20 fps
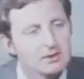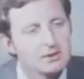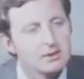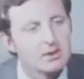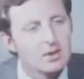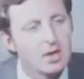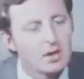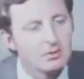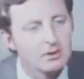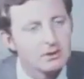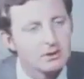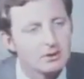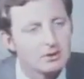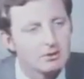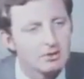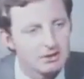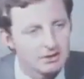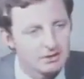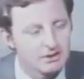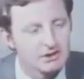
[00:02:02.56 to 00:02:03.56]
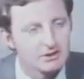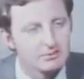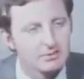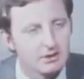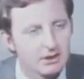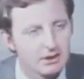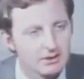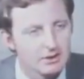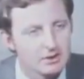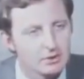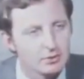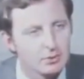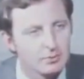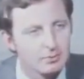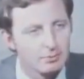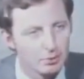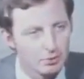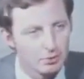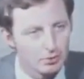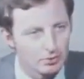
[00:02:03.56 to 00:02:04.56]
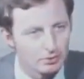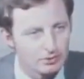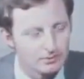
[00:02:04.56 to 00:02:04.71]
The most common criticism against you